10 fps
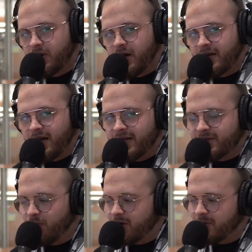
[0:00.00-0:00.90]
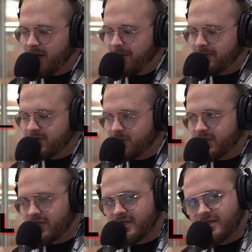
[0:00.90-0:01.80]
going on, guys, and welcome to episode
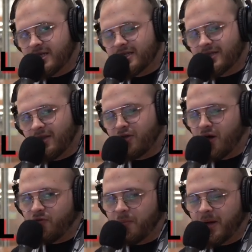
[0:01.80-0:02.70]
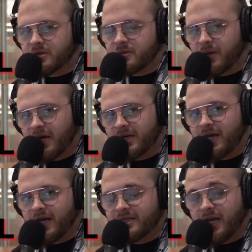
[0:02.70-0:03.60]
66 of the Thoughtful Banter
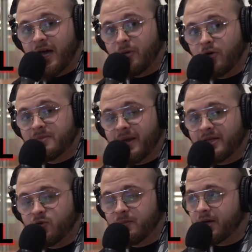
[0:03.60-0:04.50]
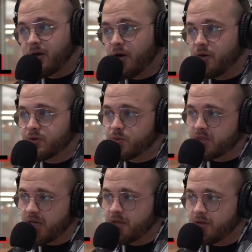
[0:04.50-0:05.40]
Podcast. I'm your host, Matthew, with my co-host,
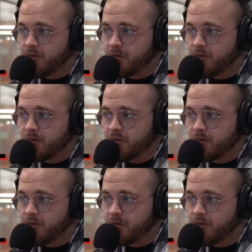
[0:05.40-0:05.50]
Hussein.